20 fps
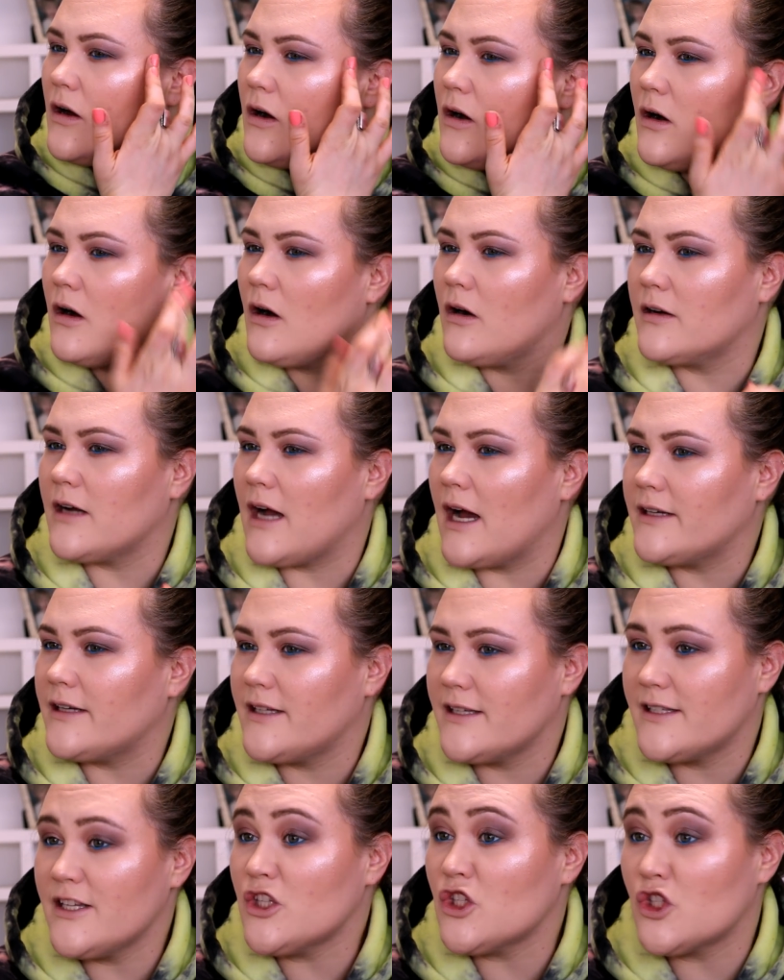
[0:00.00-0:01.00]
Oh God,
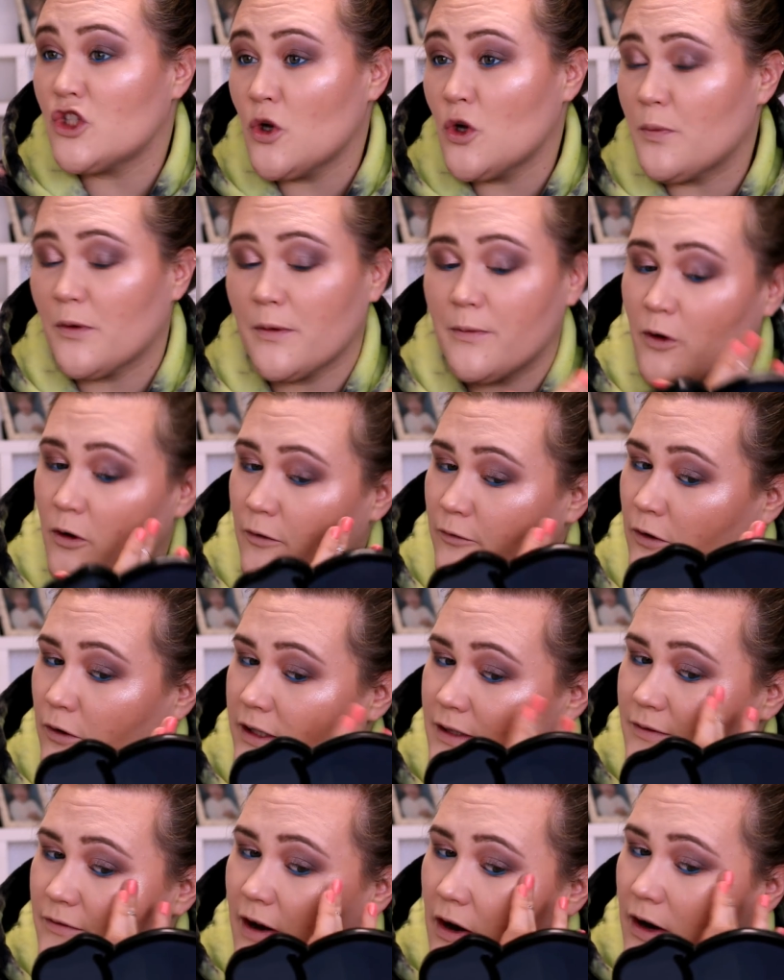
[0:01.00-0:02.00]
because it's super beautiful.
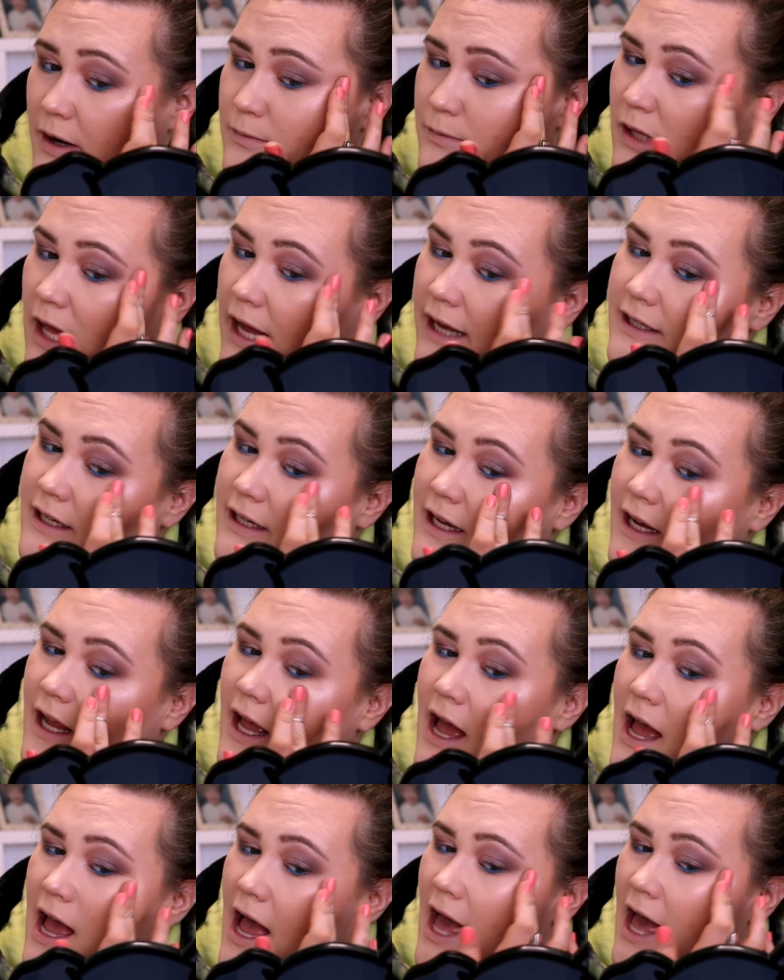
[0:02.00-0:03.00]
It's very blinding
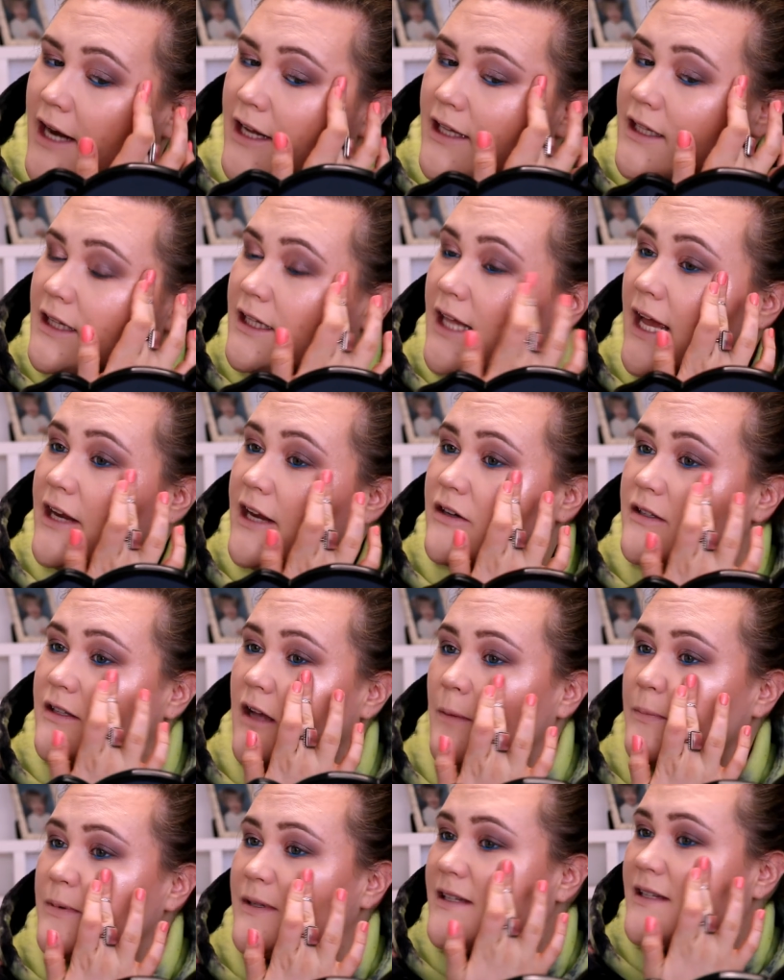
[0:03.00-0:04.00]
and it layers
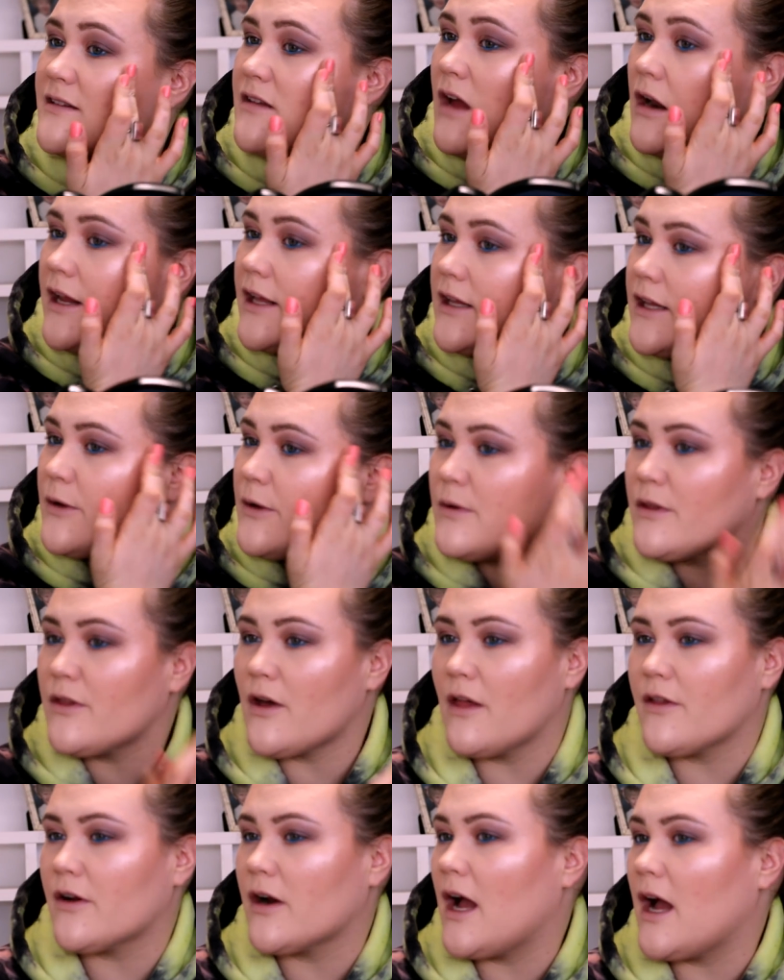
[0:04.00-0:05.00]
up stunningly with
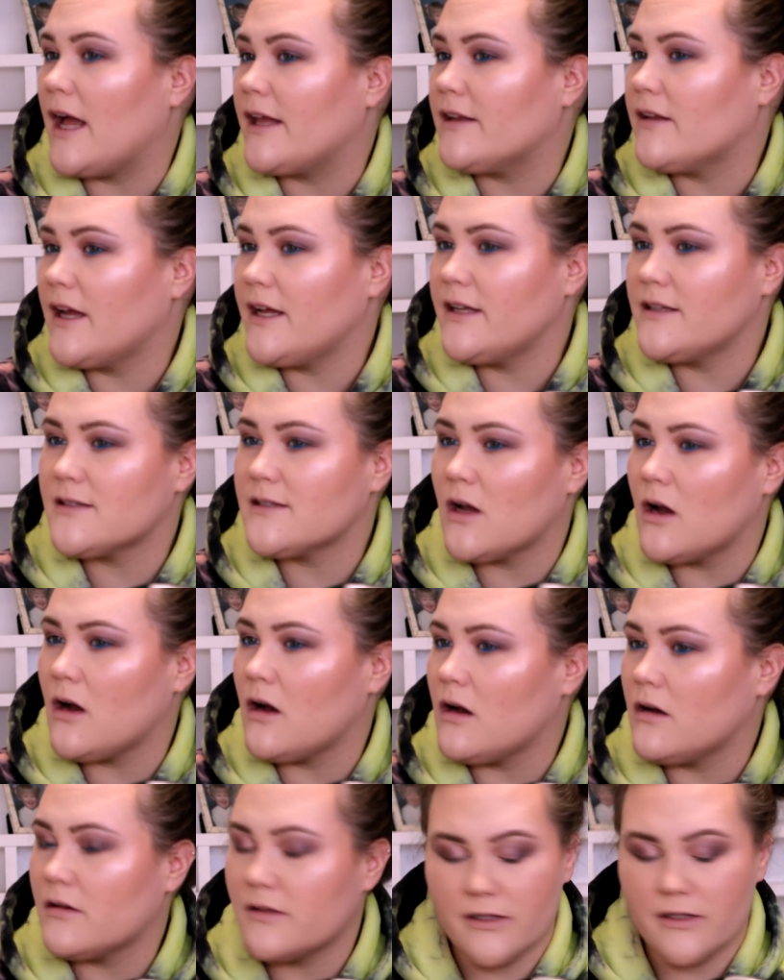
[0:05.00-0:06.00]
other highlights.
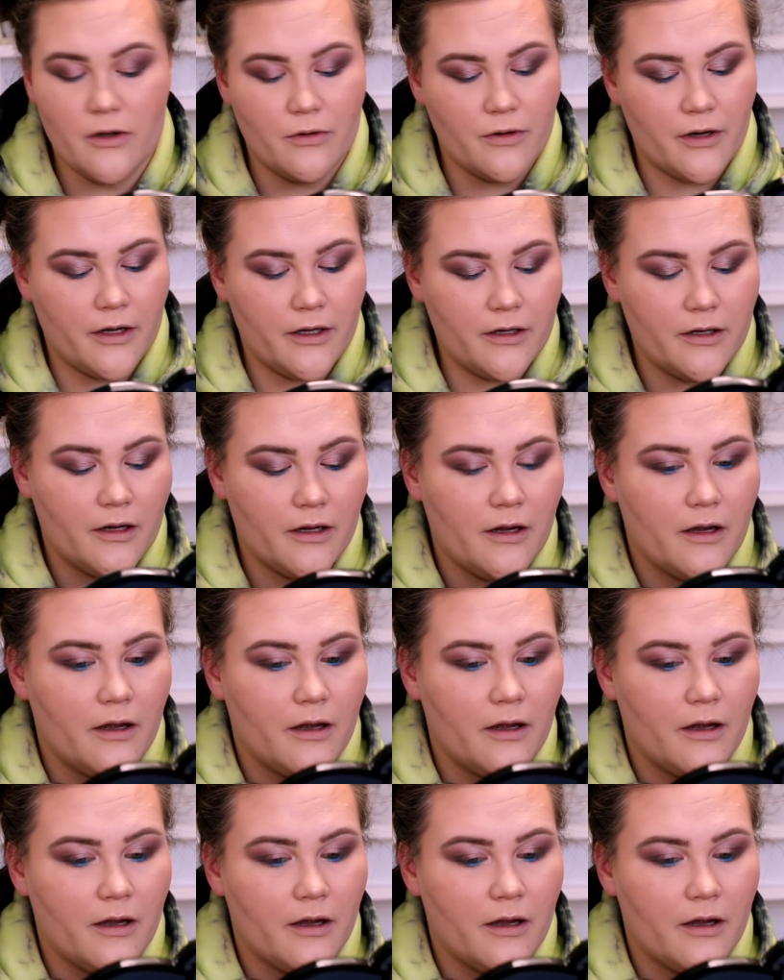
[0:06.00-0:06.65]
Oh, so good.